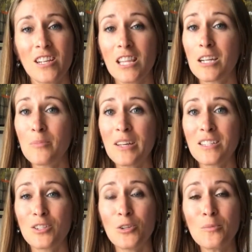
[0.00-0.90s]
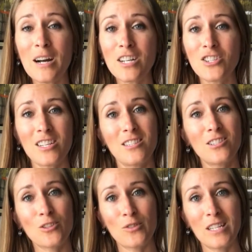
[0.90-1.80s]
a little bit too much in
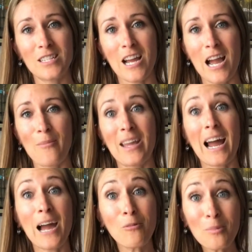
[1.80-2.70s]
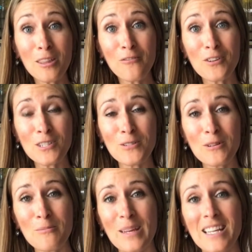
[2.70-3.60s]
screen time, and I will be the first to
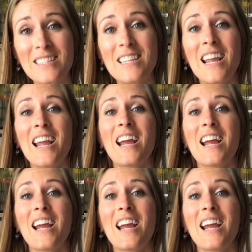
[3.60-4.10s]
admit